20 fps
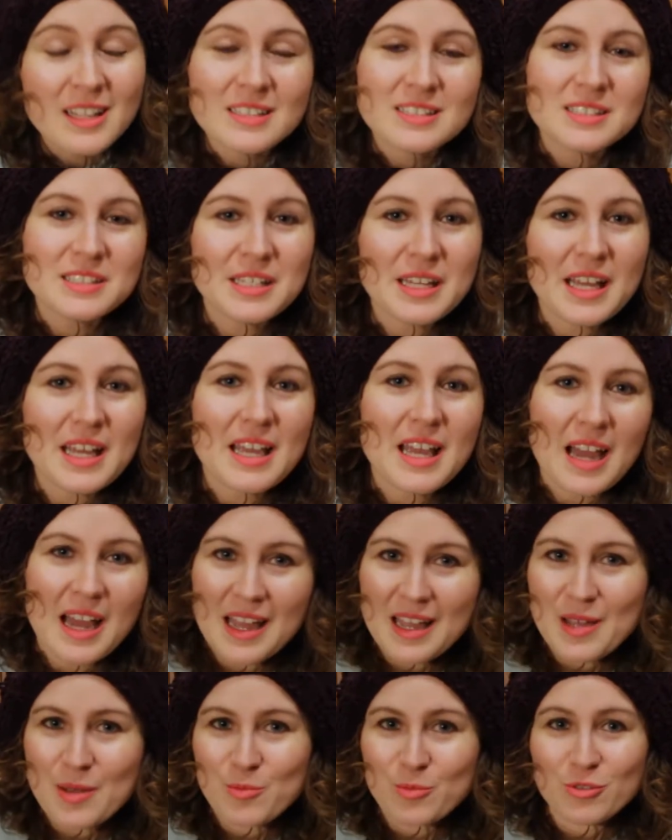Today
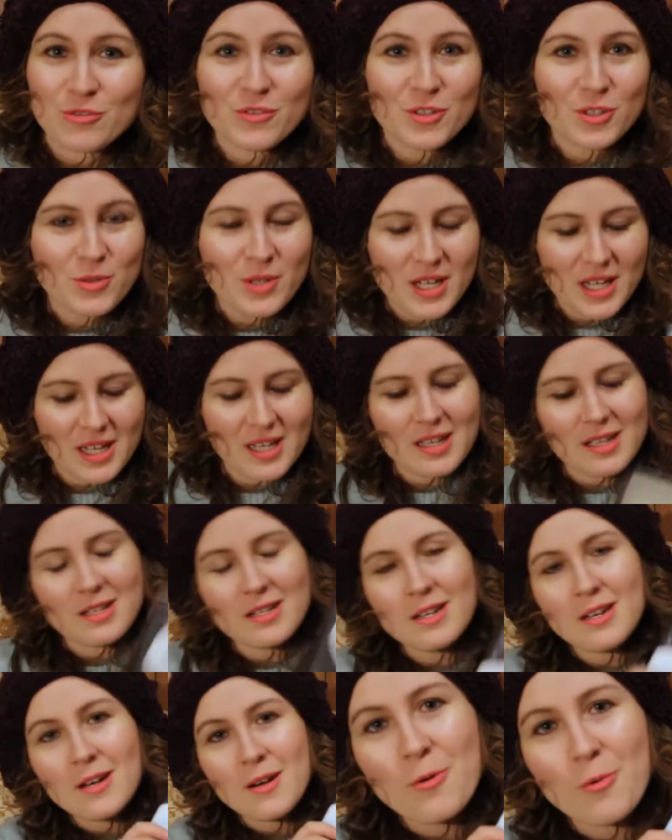I am reviewing
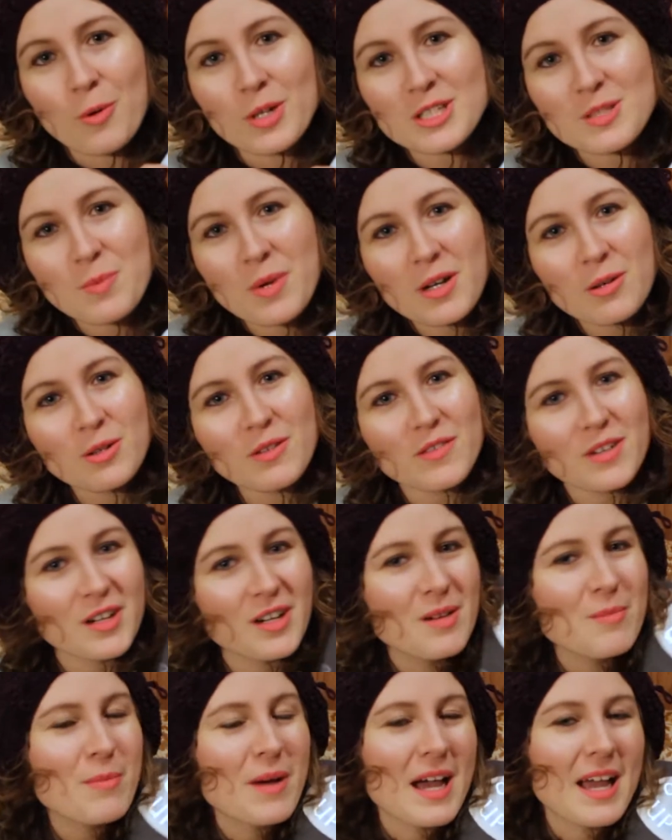Once Upon a
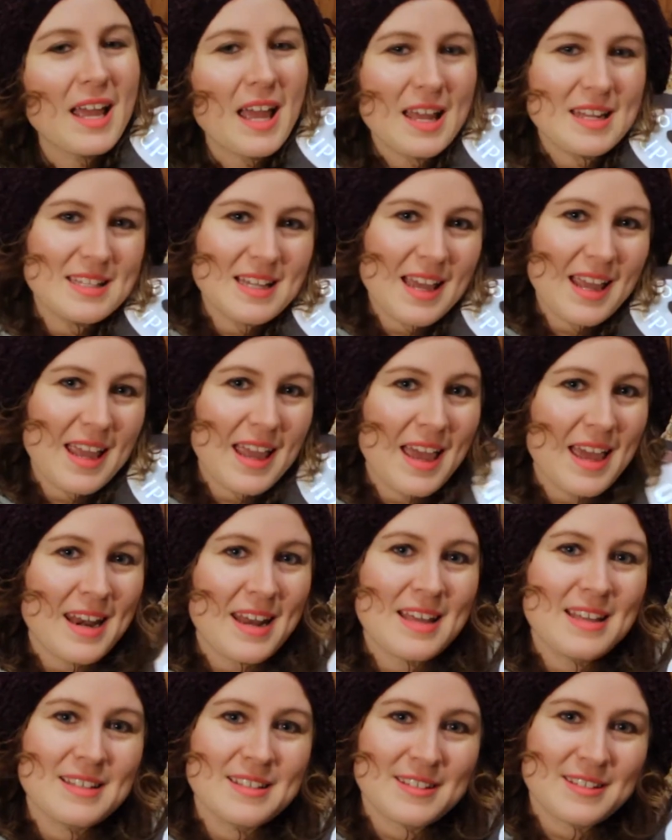River by
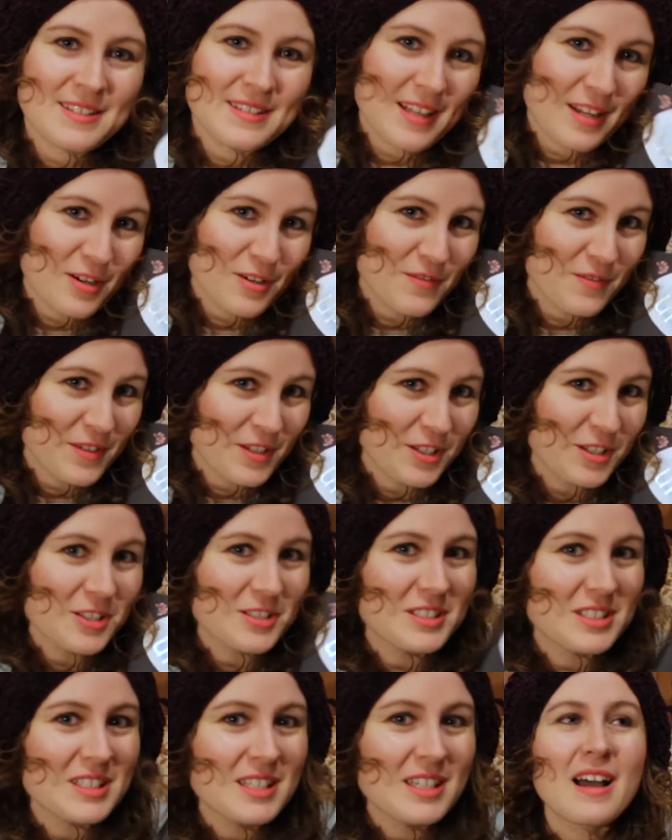Diane Setterfield.